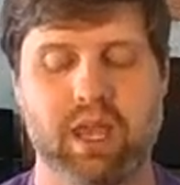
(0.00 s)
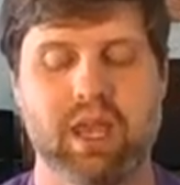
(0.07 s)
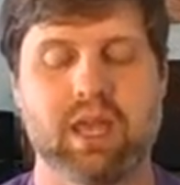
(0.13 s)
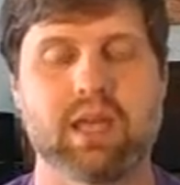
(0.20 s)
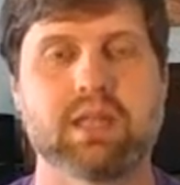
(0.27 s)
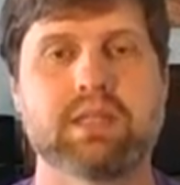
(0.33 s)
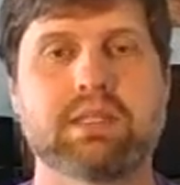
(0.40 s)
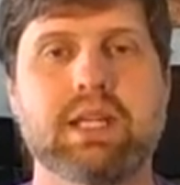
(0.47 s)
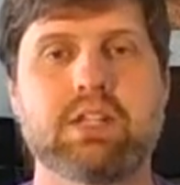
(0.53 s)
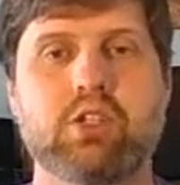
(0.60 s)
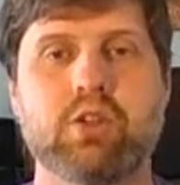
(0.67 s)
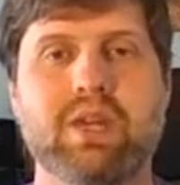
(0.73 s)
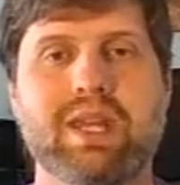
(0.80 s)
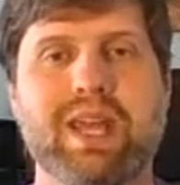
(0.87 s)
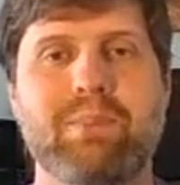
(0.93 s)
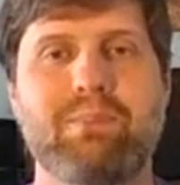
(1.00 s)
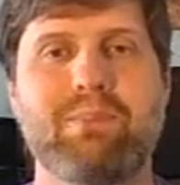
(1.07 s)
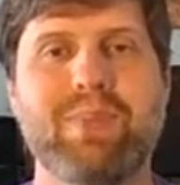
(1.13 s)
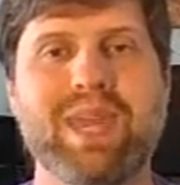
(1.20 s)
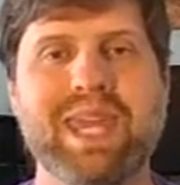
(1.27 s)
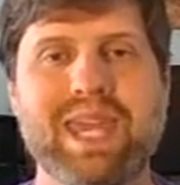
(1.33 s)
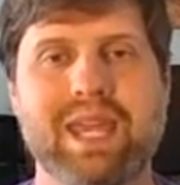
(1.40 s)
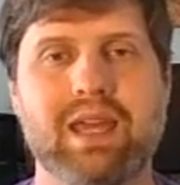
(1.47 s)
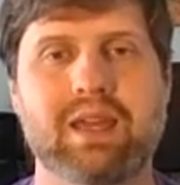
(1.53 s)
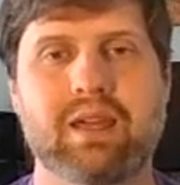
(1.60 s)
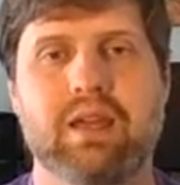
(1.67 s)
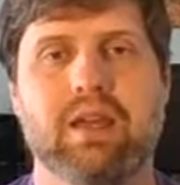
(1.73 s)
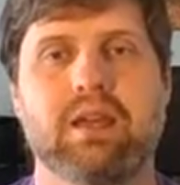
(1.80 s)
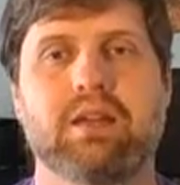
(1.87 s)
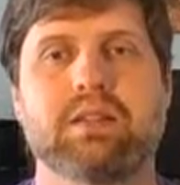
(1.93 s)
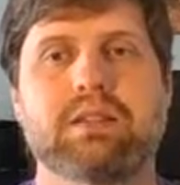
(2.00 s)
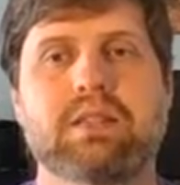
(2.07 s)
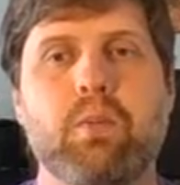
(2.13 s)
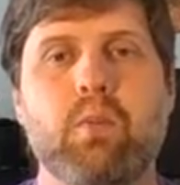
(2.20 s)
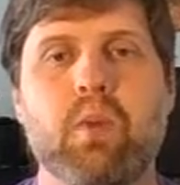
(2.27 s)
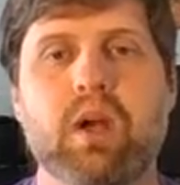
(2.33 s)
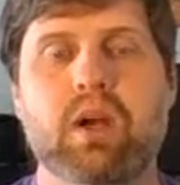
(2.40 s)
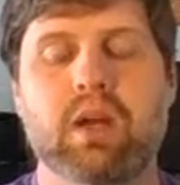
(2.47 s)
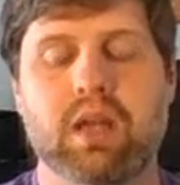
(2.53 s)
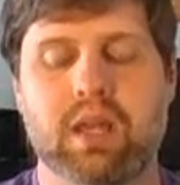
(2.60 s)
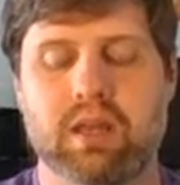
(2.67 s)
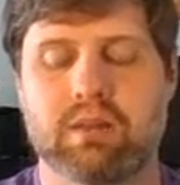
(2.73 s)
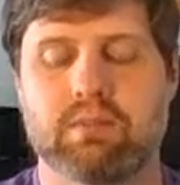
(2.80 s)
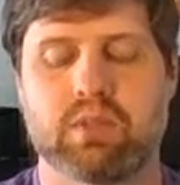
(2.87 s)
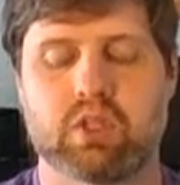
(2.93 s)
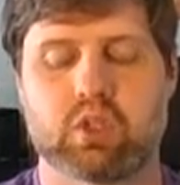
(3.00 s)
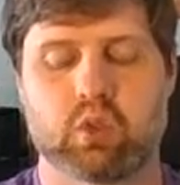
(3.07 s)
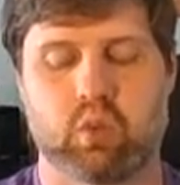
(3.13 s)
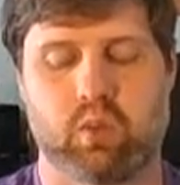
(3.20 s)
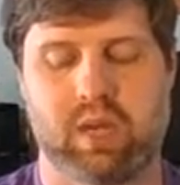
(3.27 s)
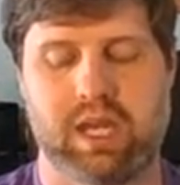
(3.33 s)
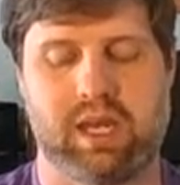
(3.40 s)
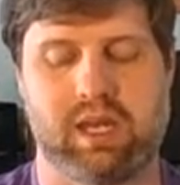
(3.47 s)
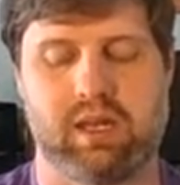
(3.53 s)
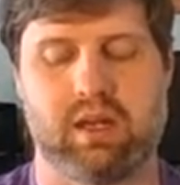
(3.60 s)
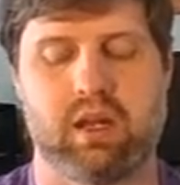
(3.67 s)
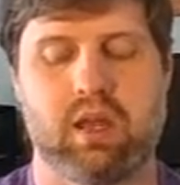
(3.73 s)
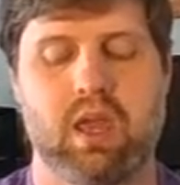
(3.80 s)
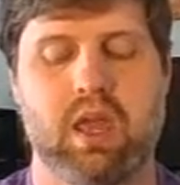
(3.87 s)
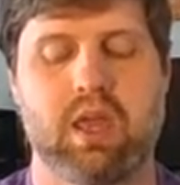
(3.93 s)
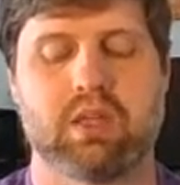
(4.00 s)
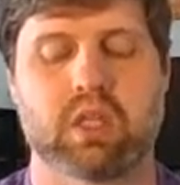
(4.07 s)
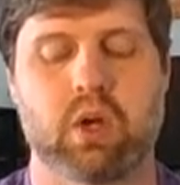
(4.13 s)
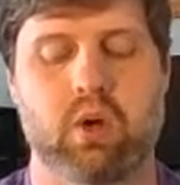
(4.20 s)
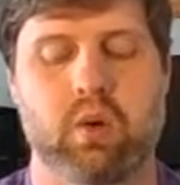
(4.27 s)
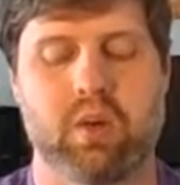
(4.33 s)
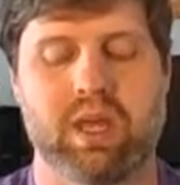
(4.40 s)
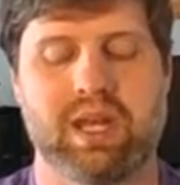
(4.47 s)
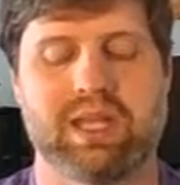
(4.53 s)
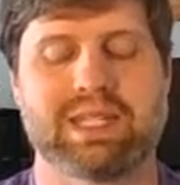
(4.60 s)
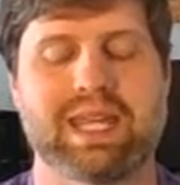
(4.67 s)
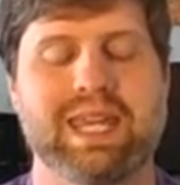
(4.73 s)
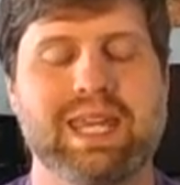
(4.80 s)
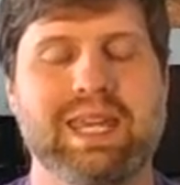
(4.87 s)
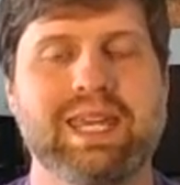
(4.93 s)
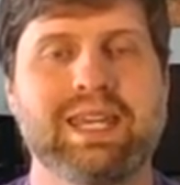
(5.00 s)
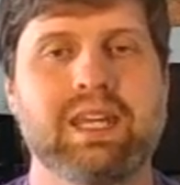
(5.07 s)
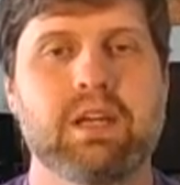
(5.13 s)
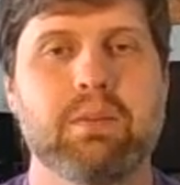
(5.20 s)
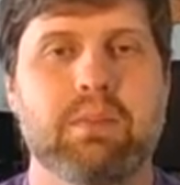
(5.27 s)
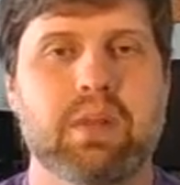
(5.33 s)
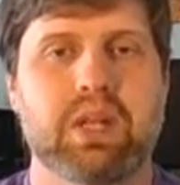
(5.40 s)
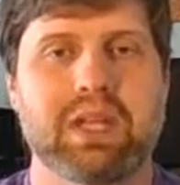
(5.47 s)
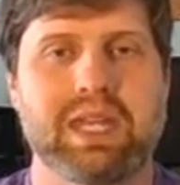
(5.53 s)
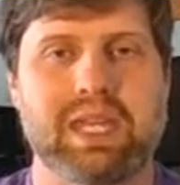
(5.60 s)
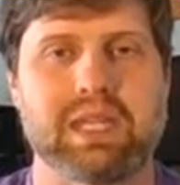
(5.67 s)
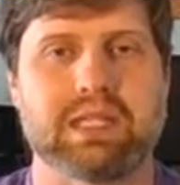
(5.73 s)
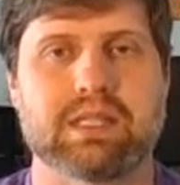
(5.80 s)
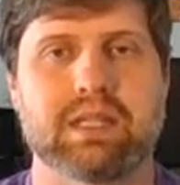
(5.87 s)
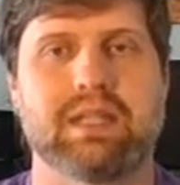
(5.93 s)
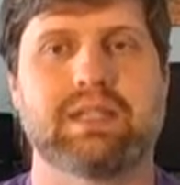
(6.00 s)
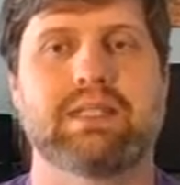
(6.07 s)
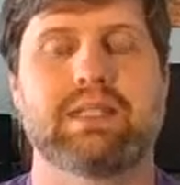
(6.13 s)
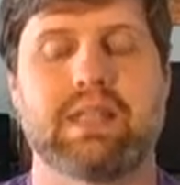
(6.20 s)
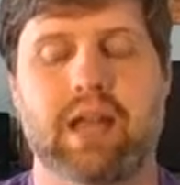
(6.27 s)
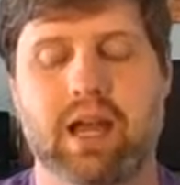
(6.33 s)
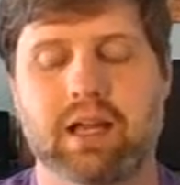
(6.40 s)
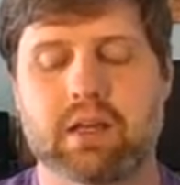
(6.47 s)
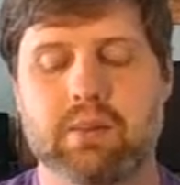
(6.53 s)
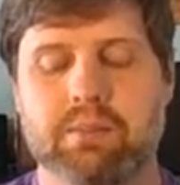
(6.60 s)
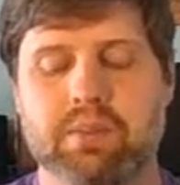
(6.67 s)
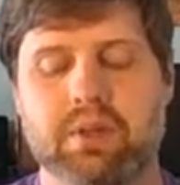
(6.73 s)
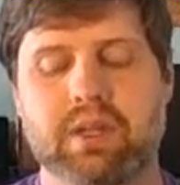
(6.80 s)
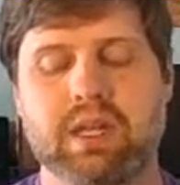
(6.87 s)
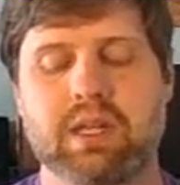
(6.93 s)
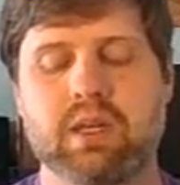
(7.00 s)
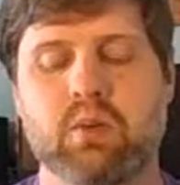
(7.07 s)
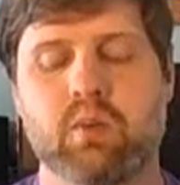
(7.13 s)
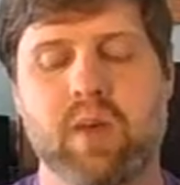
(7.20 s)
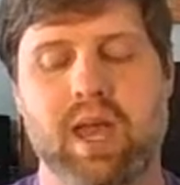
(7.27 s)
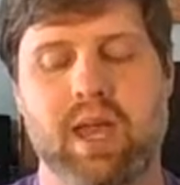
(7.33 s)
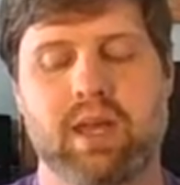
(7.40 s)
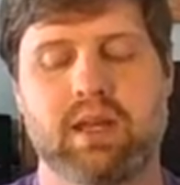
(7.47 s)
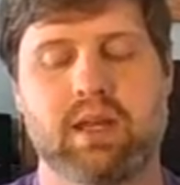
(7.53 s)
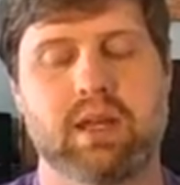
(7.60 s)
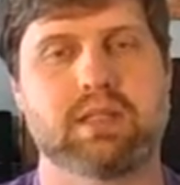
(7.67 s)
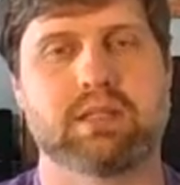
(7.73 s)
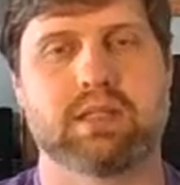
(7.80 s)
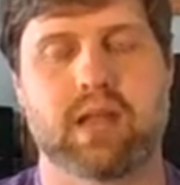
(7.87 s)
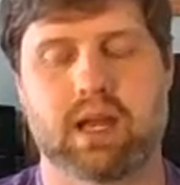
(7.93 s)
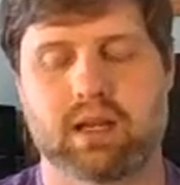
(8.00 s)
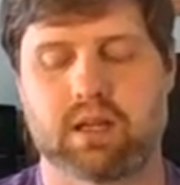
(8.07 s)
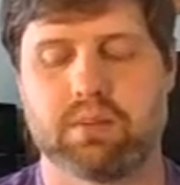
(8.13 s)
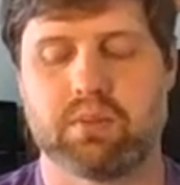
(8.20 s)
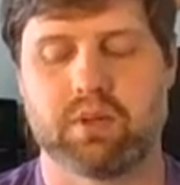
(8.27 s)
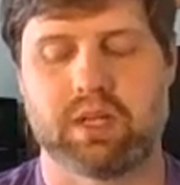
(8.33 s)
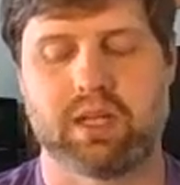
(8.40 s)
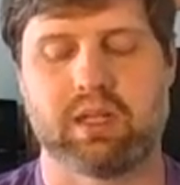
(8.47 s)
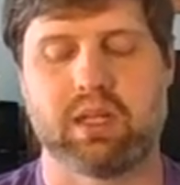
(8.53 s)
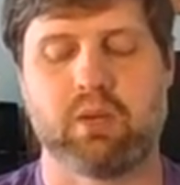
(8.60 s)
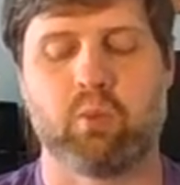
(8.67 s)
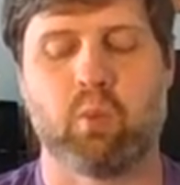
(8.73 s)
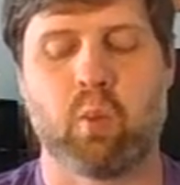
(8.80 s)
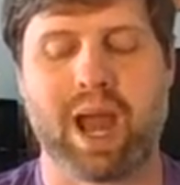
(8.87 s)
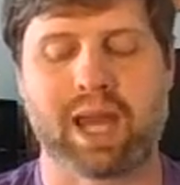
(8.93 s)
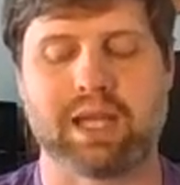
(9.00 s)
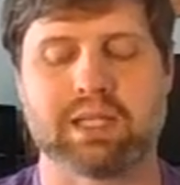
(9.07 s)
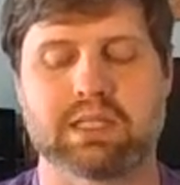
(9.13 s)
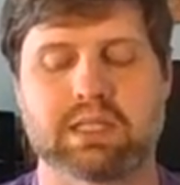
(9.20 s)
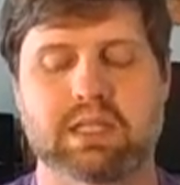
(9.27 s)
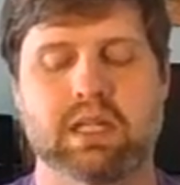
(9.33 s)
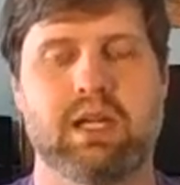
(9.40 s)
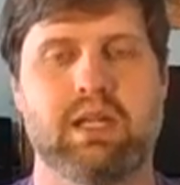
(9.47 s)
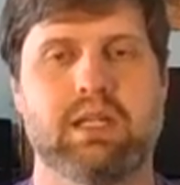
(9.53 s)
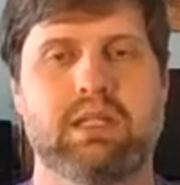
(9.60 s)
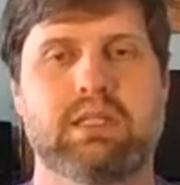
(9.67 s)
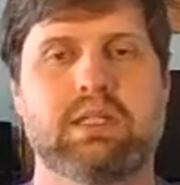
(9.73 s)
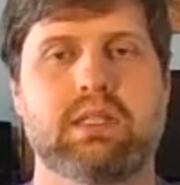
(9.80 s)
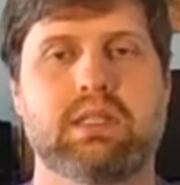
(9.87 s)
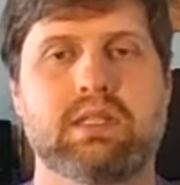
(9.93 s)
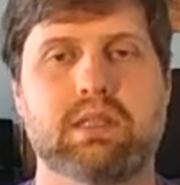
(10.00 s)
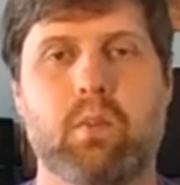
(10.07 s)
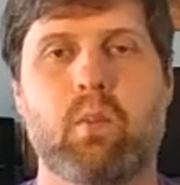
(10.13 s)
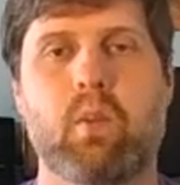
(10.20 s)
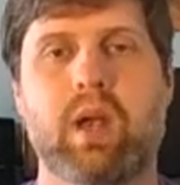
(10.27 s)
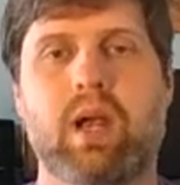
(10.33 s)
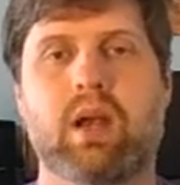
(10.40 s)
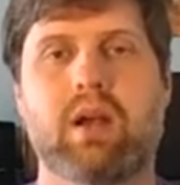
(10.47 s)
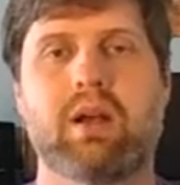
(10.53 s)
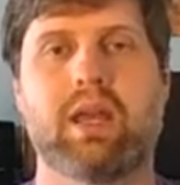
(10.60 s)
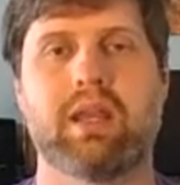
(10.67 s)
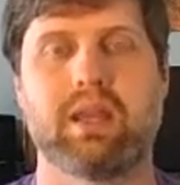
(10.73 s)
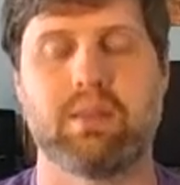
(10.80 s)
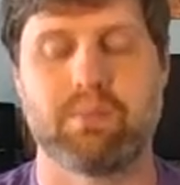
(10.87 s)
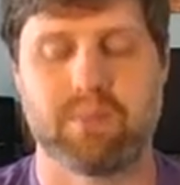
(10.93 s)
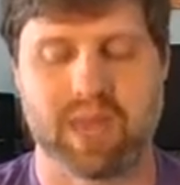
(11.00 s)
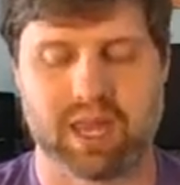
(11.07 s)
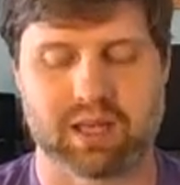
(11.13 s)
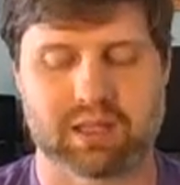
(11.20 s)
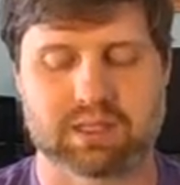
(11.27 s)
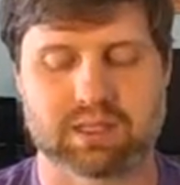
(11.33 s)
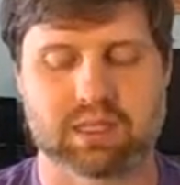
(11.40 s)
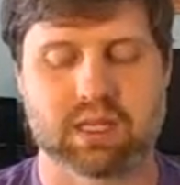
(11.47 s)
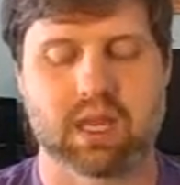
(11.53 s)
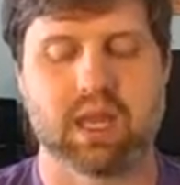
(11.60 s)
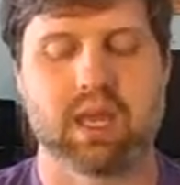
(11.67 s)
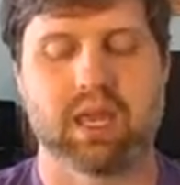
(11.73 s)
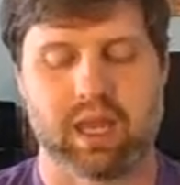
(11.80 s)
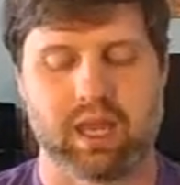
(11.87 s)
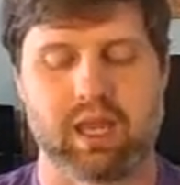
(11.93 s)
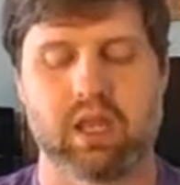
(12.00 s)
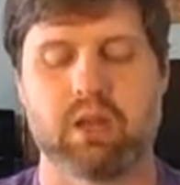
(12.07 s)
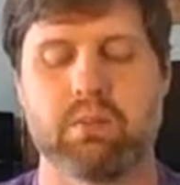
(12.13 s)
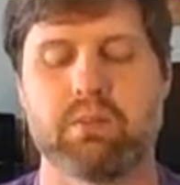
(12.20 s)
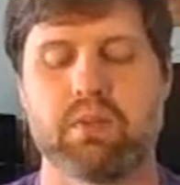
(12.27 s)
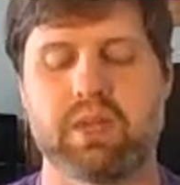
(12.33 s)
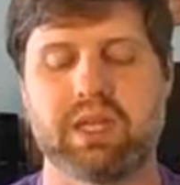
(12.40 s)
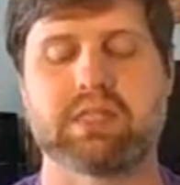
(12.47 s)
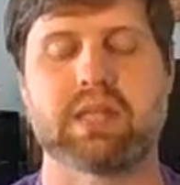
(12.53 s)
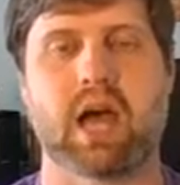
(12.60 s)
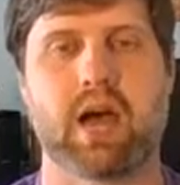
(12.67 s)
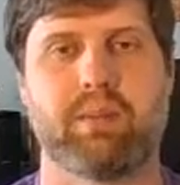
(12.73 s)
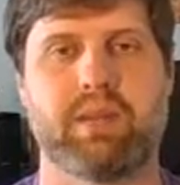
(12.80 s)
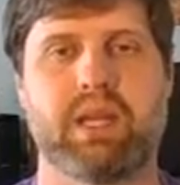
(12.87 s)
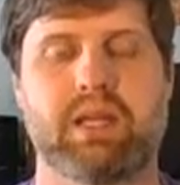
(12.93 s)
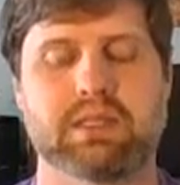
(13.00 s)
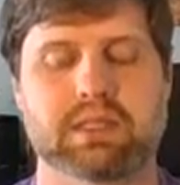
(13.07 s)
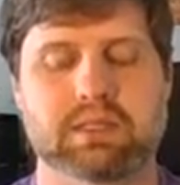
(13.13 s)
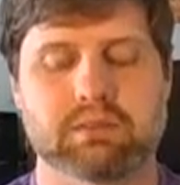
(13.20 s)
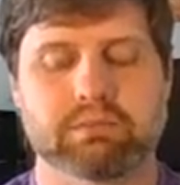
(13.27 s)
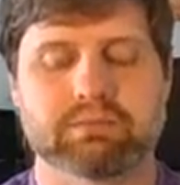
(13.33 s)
Instead, you get a pink, somewhere in between. So it is incomplete. It's not completely red and it's not completely white. It is somewhere in the mix. Incomplete dominance.